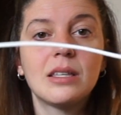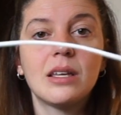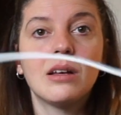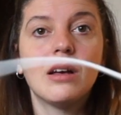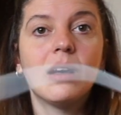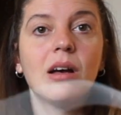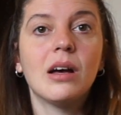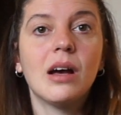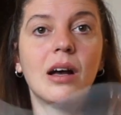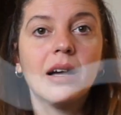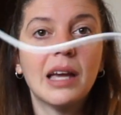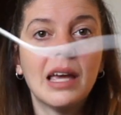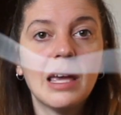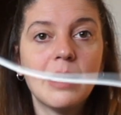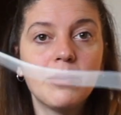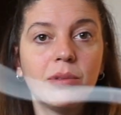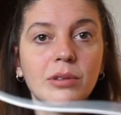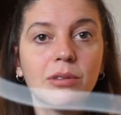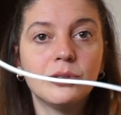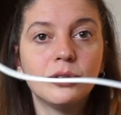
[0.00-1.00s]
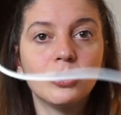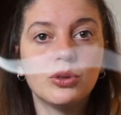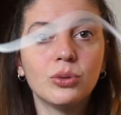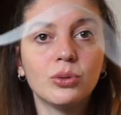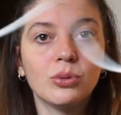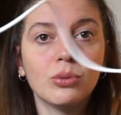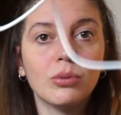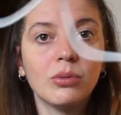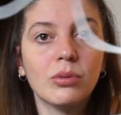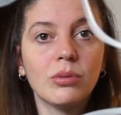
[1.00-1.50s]
a cable
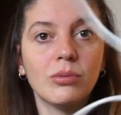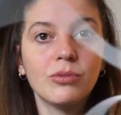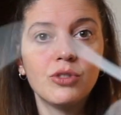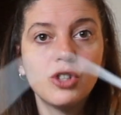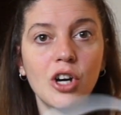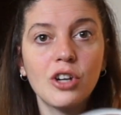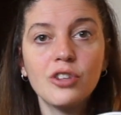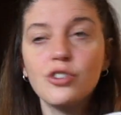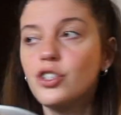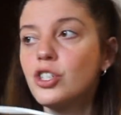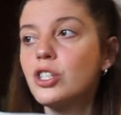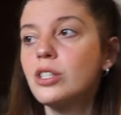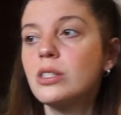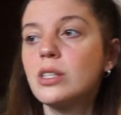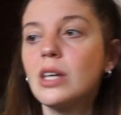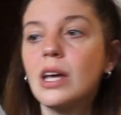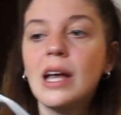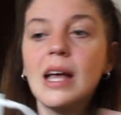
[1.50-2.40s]
to charge it.